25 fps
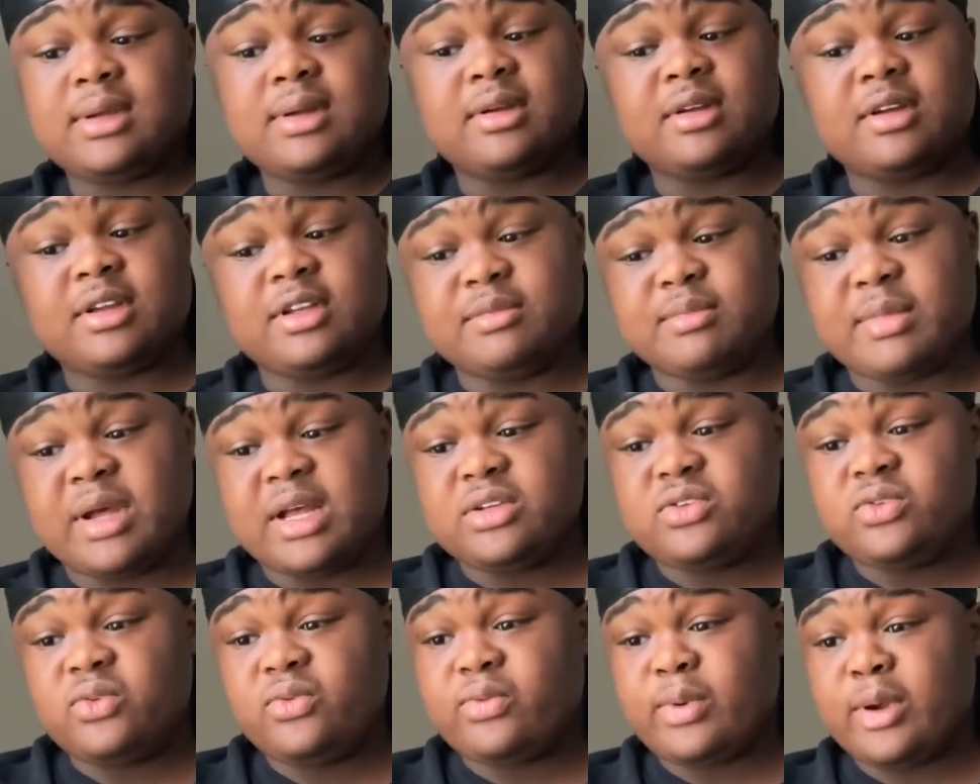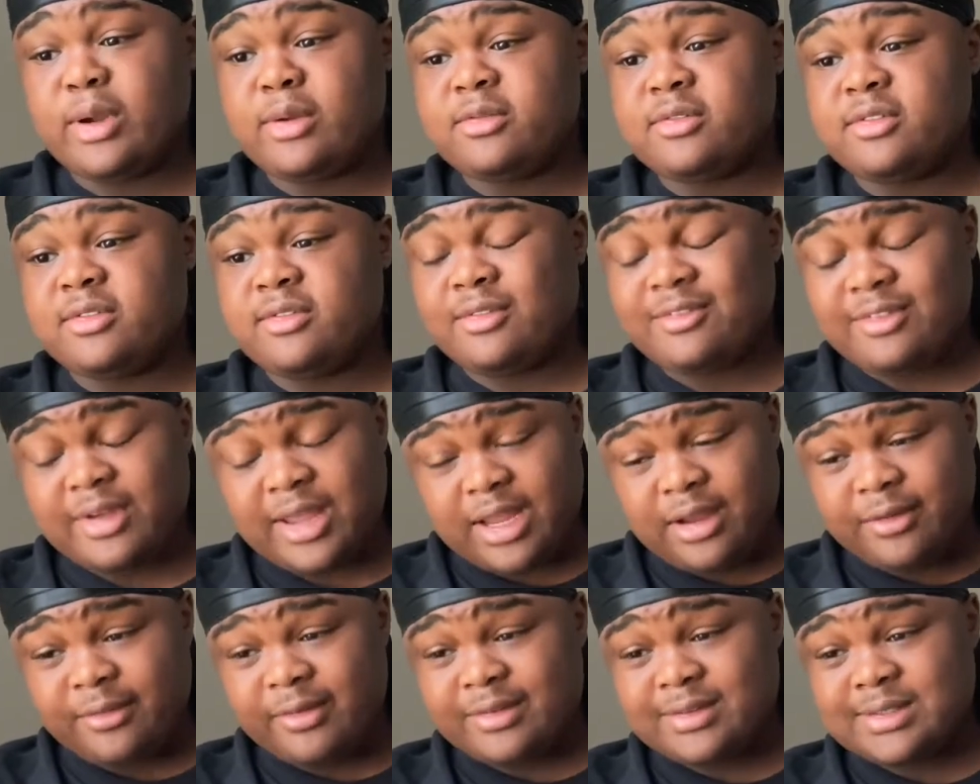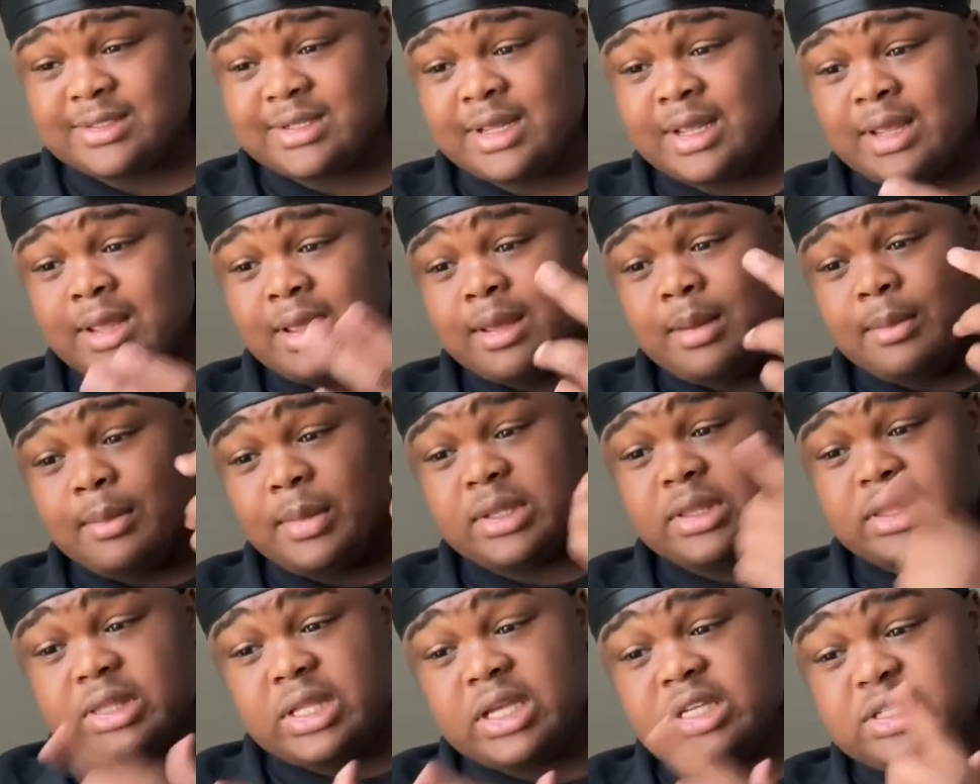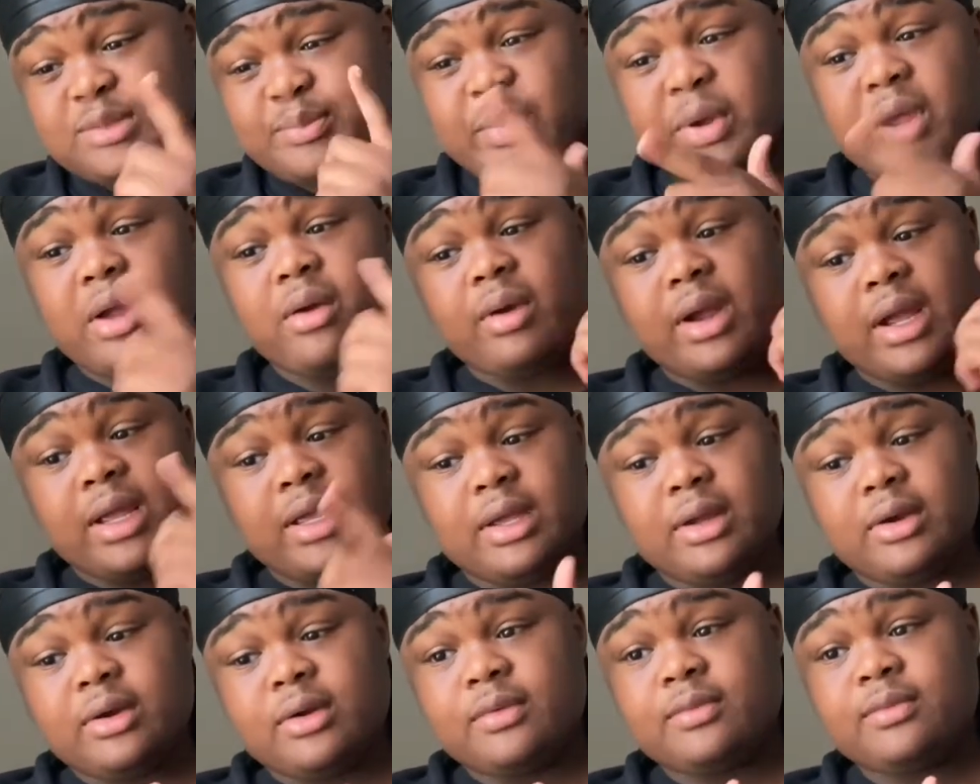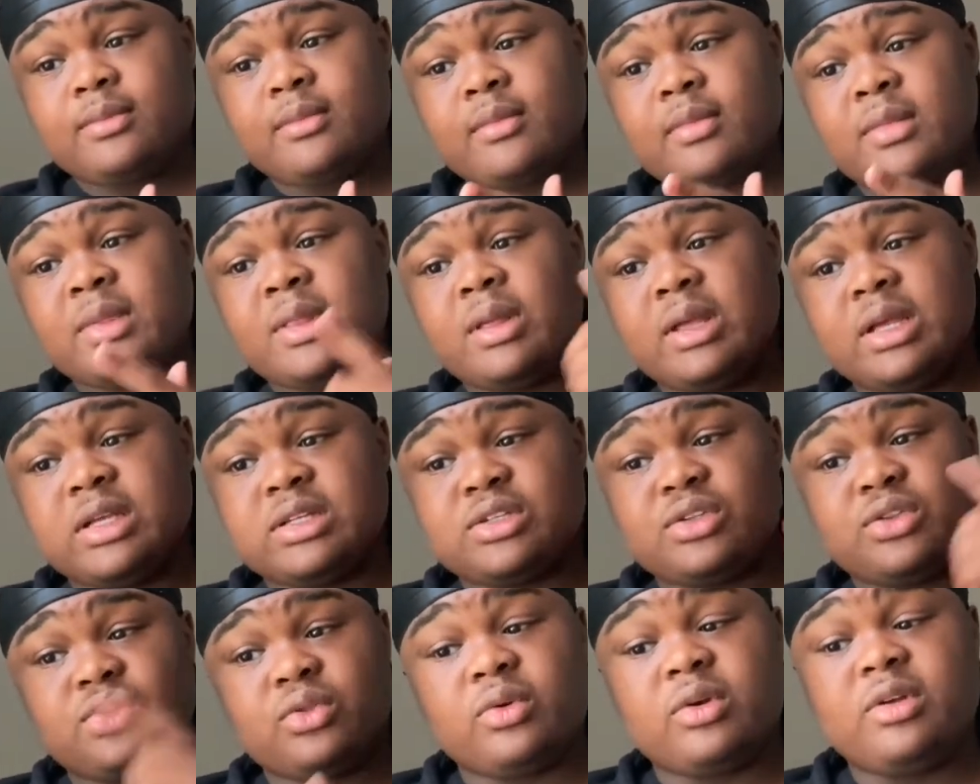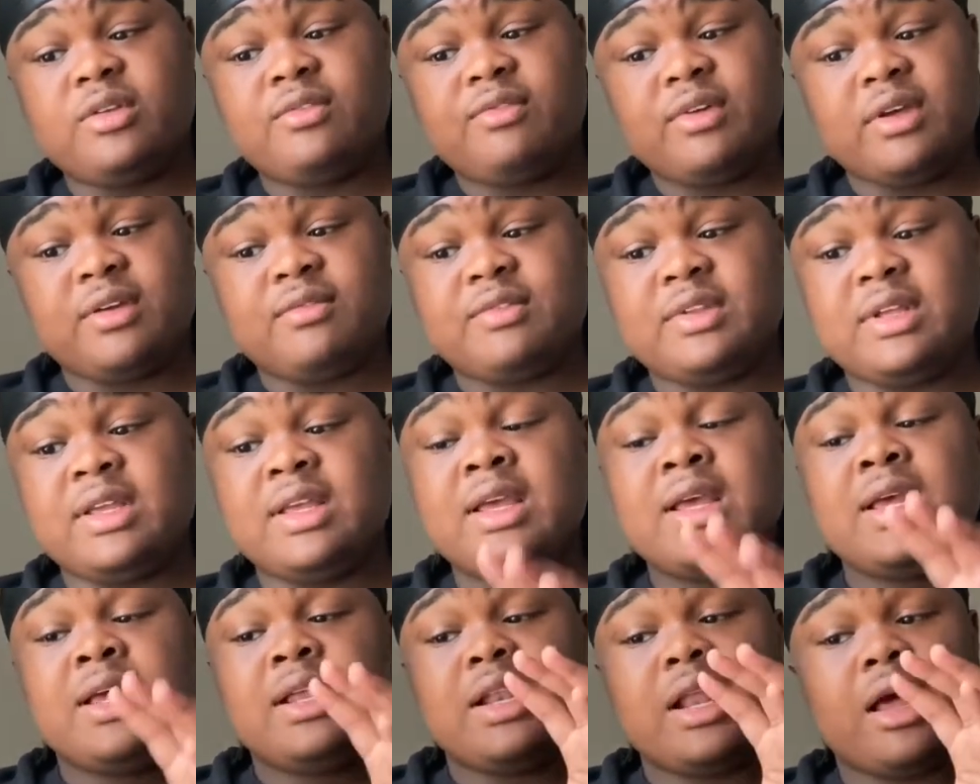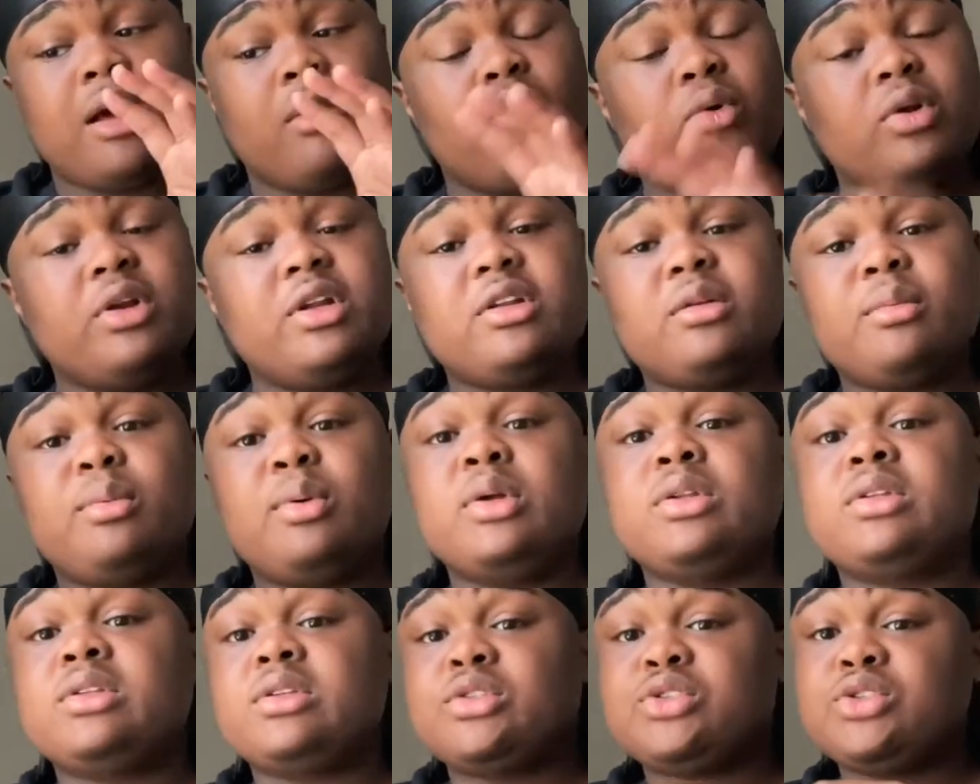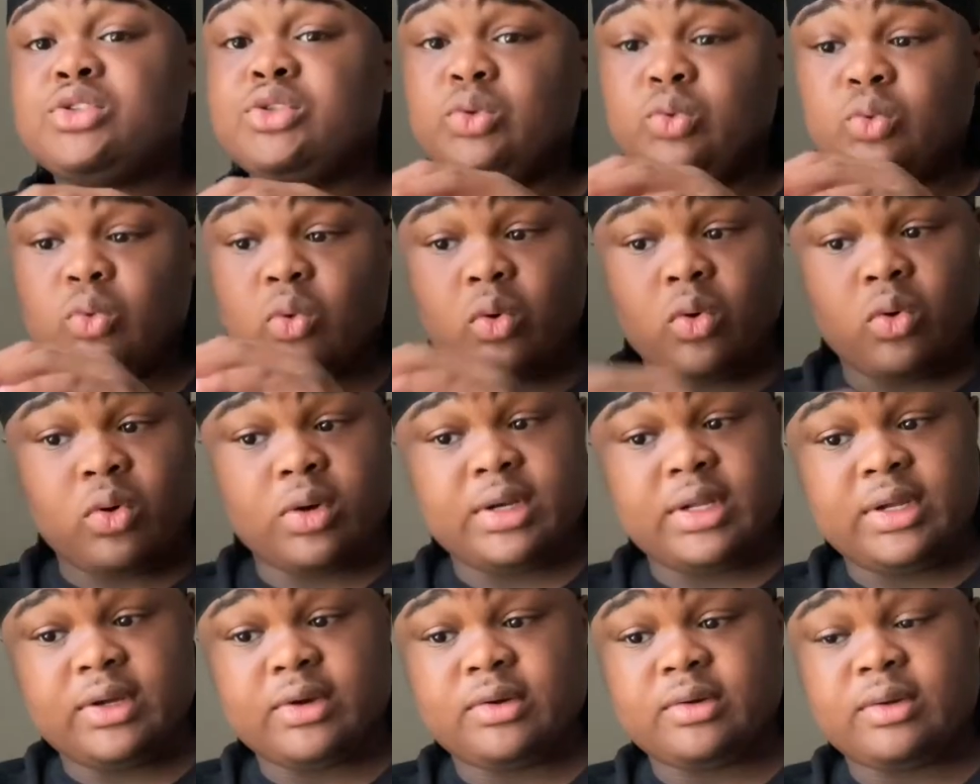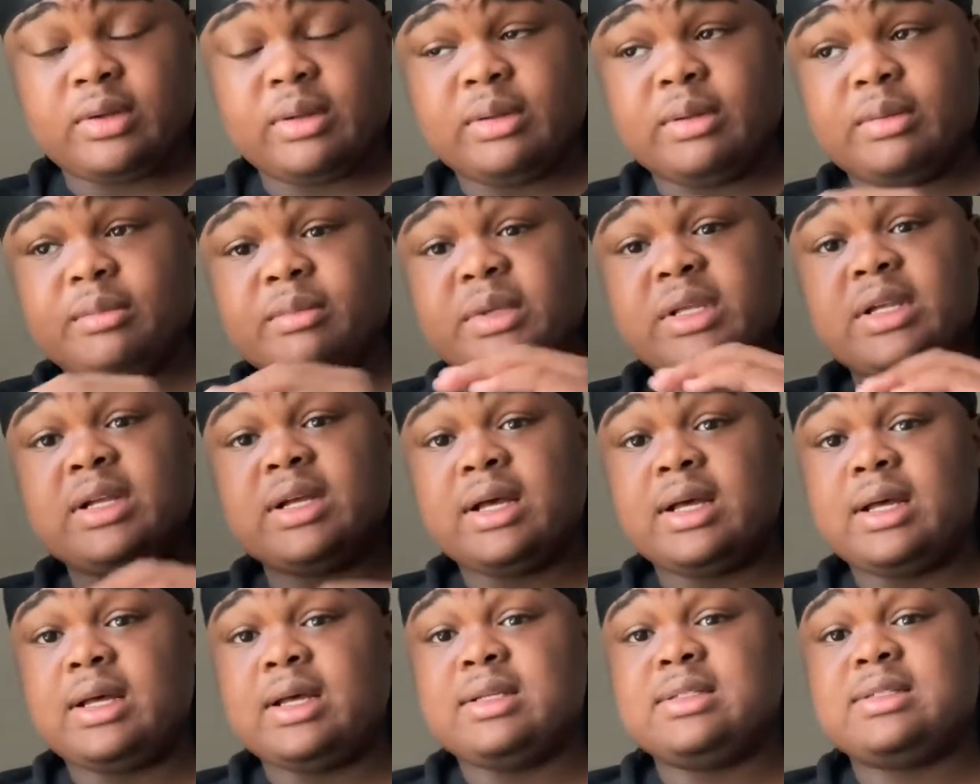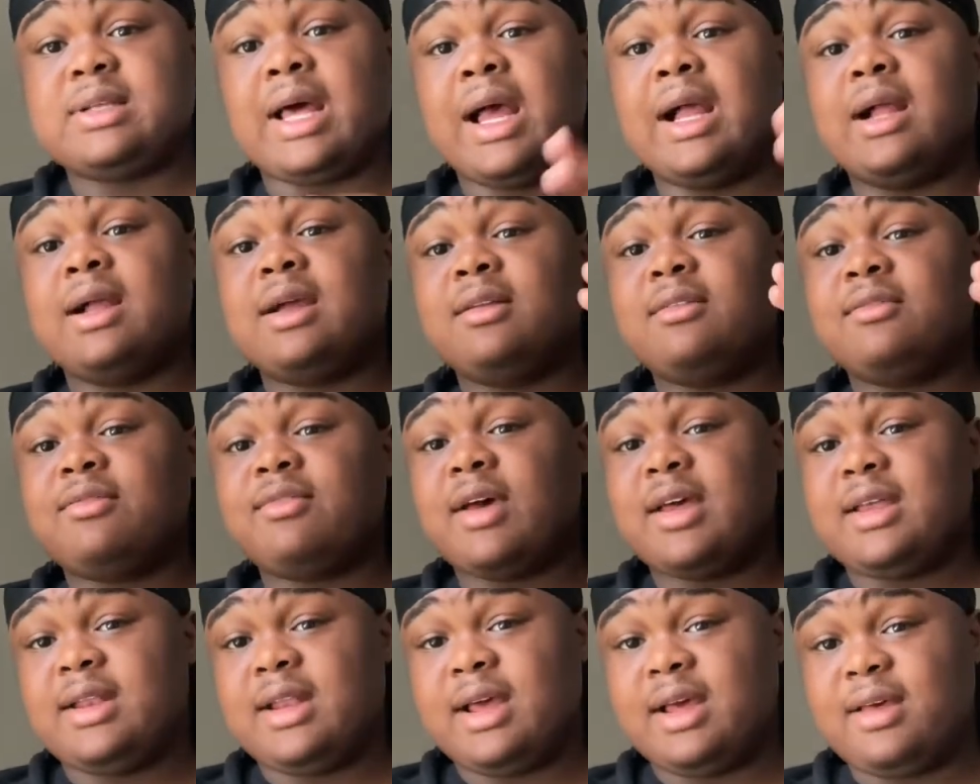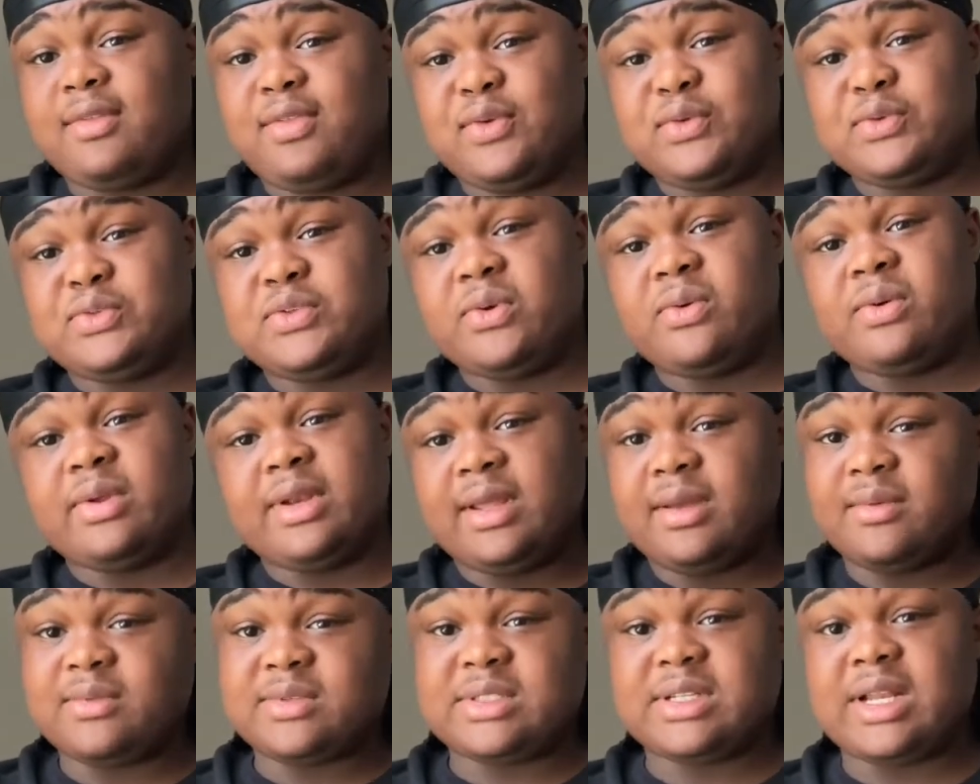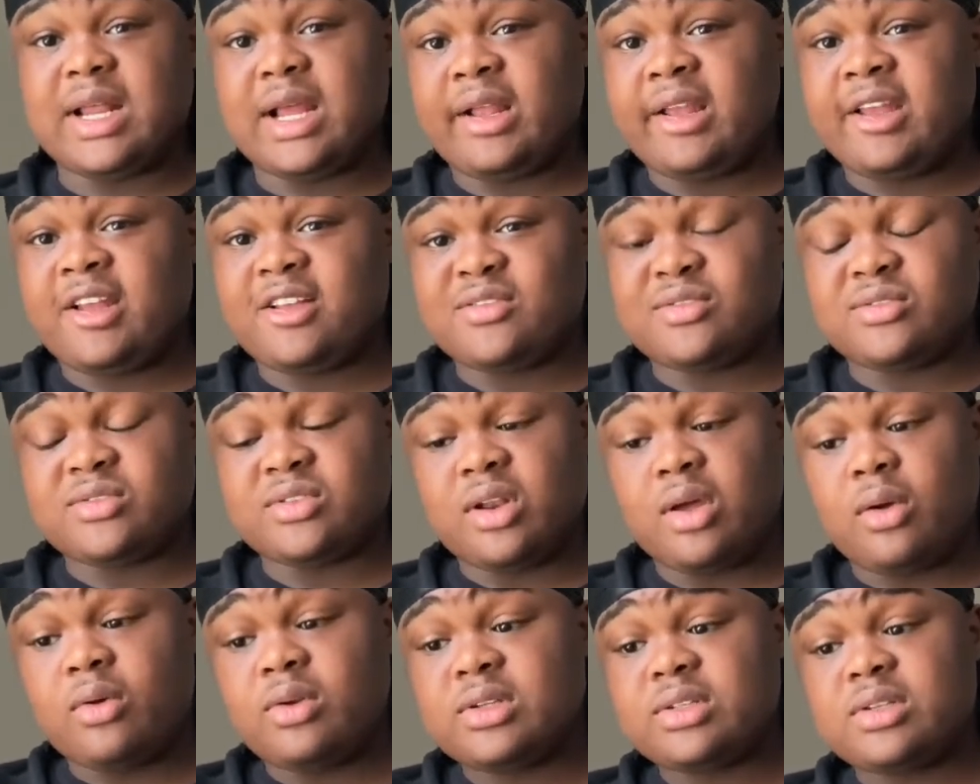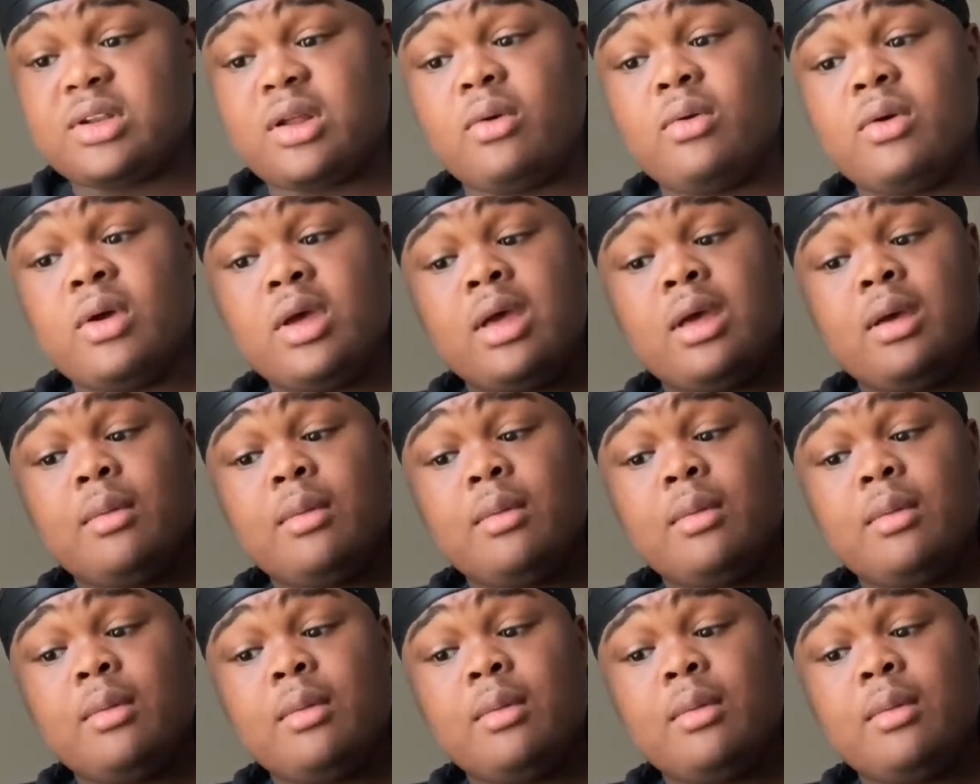is my two personal favorites. But this pair right here is $350. Now I wanted to put this shoe on here because I couldn't find other two, and they was StockX was low and slow.